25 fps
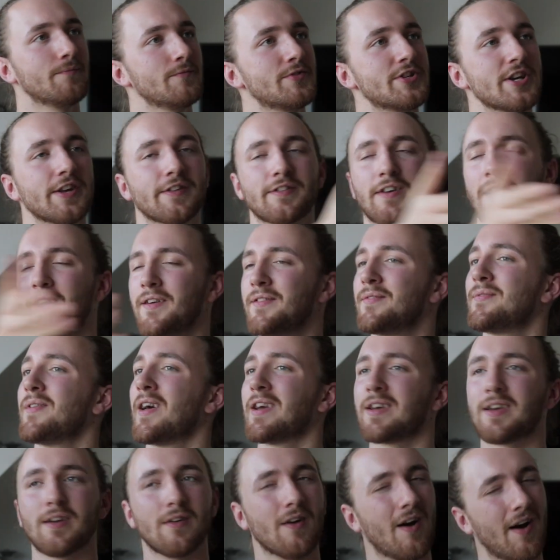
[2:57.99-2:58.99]
Cheers, guys.
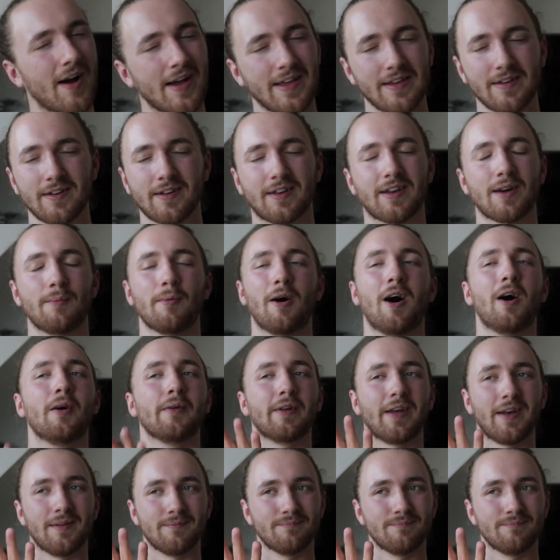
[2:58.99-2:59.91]
Thank you. All right, come on, hold it.